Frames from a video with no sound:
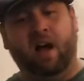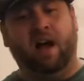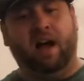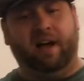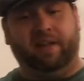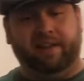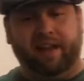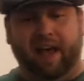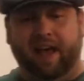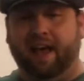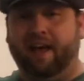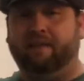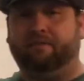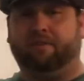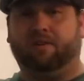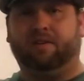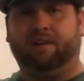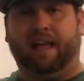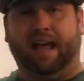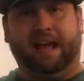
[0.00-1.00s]
An
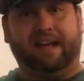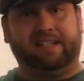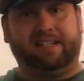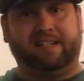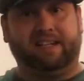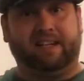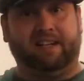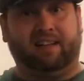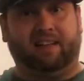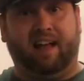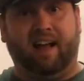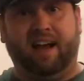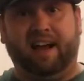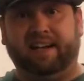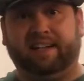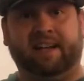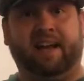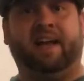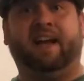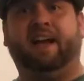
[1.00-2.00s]
everlasting light,
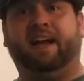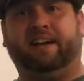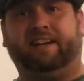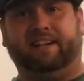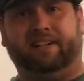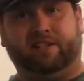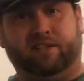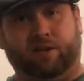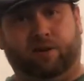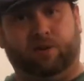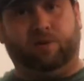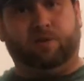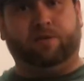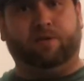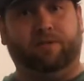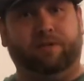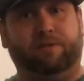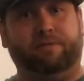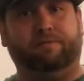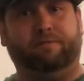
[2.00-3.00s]
an
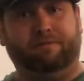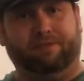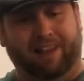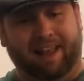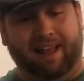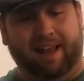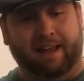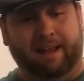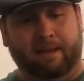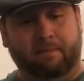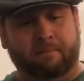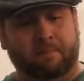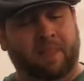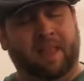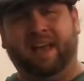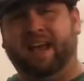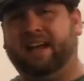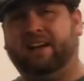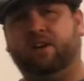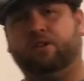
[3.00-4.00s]
eternal flame.
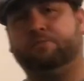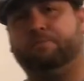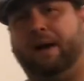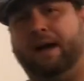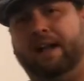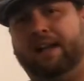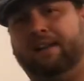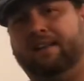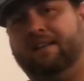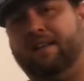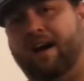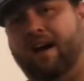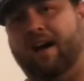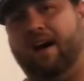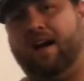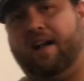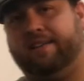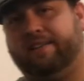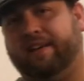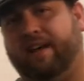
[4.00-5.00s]
It goes by a
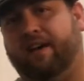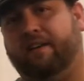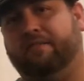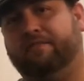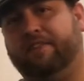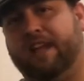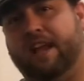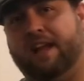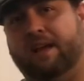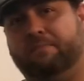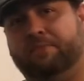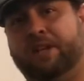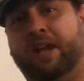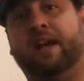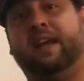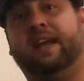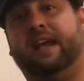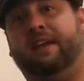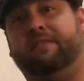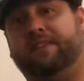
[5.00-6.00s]
lot of names,
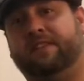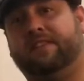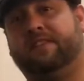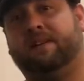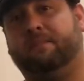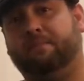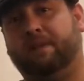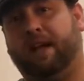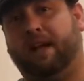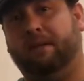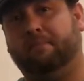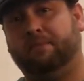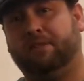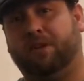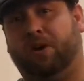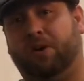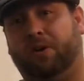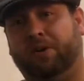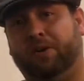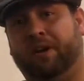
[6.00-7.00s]
even sometimes
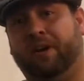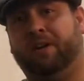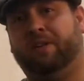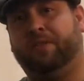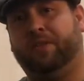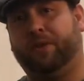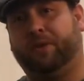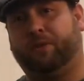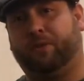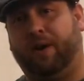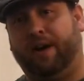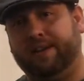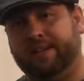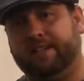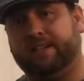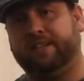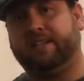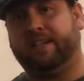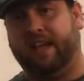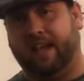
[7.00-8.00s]
called the
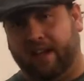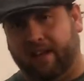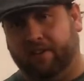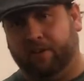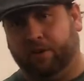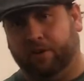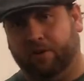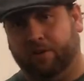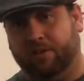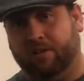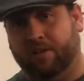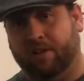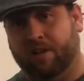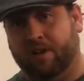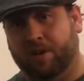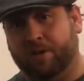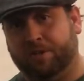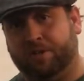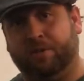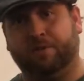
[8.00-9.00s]
Christ candle.
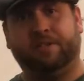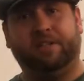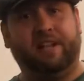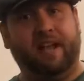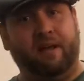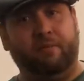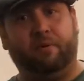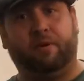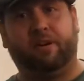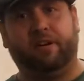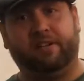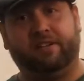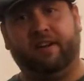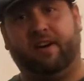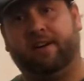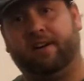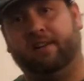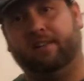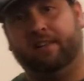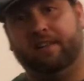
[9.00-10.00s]
So today we're going to talk
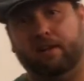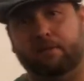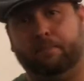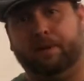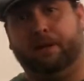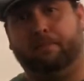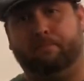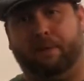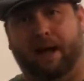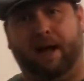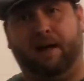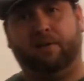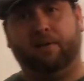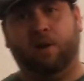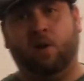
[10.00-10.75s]
a little bit about